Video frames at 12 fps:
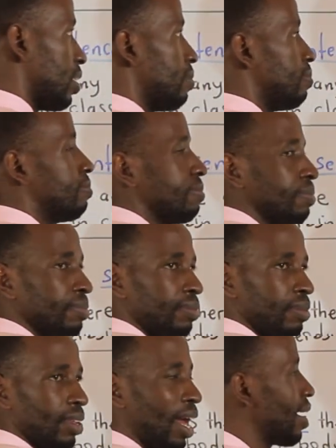them.
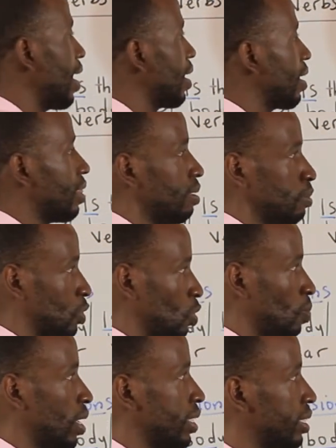I like them so
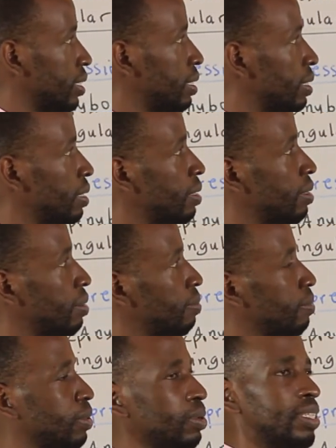much
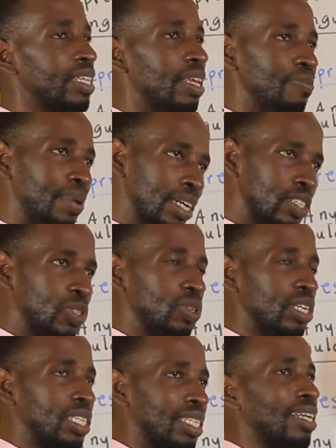because they make
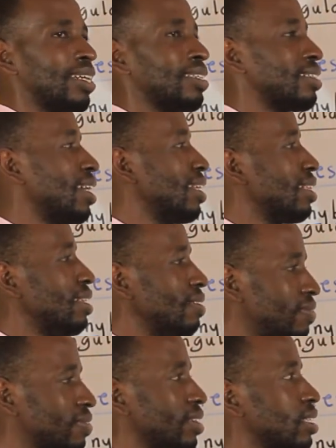students understand the
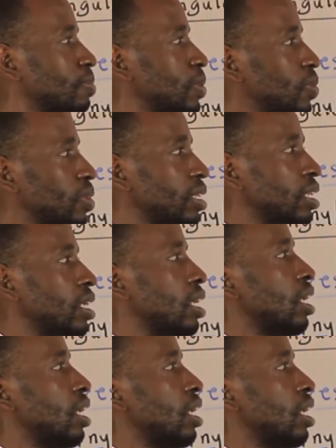difference between